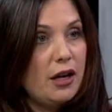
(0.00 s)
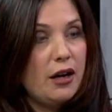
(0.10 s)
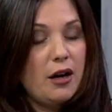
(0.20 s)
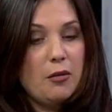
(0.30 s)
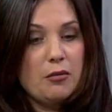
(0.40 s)

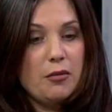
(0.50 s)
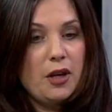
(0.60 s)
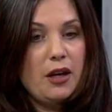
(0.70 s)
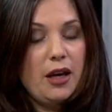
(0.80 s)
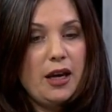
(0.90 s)

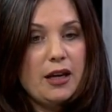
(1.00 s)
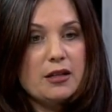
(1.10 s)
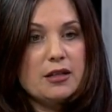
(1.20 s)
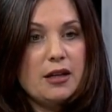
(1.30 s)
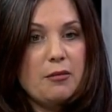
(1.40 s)

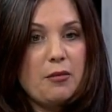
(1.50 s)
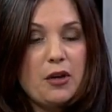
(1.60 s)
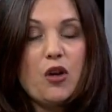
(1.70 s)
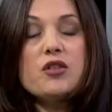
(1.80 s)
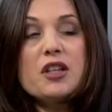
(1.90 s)
And
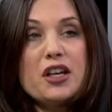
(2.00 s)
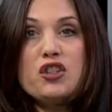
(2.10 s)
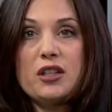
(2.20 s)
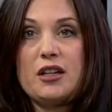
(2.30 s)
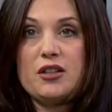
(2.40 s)
close the
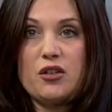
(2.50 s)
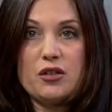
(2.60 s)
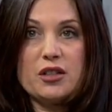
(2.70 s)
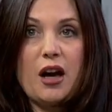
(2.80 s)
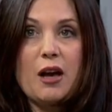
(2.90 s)
kitchen at a
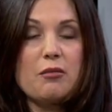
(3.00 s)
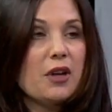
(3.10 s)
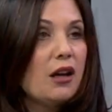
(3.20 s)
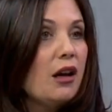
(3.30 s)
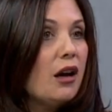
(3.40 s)
certain time,
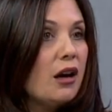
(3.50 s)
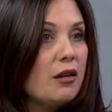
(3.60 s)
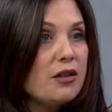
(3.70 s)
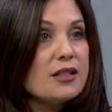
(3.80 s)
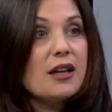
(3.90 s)

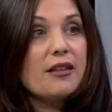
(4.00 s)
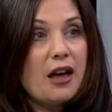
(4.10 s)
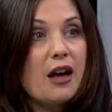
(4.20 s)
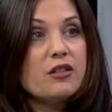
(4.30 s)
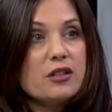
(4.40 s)
things like that.